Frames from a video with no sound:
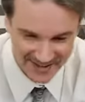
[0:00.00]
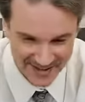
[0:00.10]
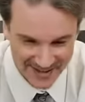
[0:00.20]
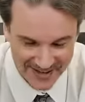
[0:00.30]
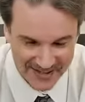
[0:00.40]

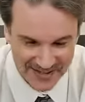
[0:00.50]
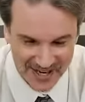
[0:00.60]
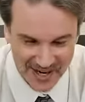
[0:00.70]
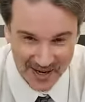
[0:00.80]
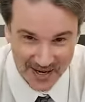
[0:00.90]
And
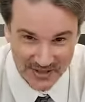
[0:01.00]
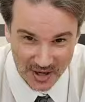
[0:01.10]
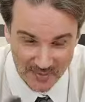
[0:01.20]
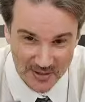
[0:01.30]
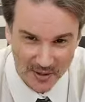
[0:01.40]

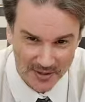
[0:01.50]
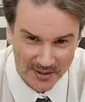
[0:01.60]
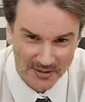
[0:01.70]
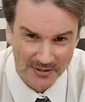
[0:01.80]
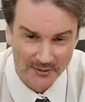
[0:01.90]
so I'll be
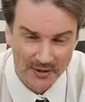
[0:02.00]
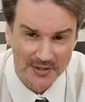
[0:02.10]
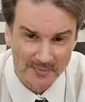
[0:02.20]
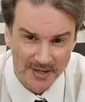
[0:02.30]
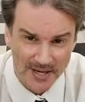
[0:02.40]
doing this the
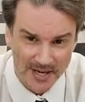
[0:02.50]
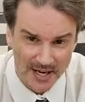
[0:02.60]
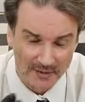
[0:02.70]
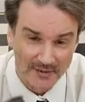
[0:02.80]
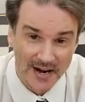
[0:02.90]
first
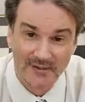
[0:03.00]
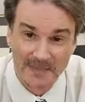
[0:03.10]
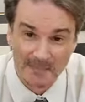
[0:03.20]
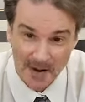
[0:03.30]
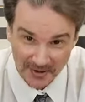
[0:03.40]
Monday of
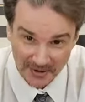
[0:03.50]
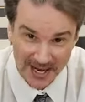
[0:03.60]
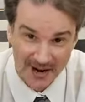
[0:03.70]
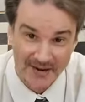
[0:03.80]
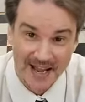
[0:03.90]
every month
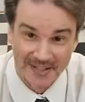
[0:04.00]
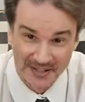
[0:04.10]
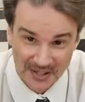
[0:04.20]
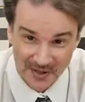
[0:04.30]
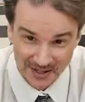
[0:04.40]
now
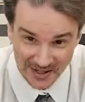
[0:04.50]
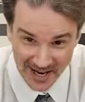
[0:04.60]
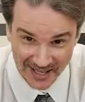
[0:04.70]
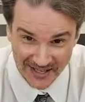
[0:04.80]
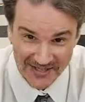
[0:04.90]
at 2
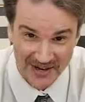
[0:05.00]
o'clock.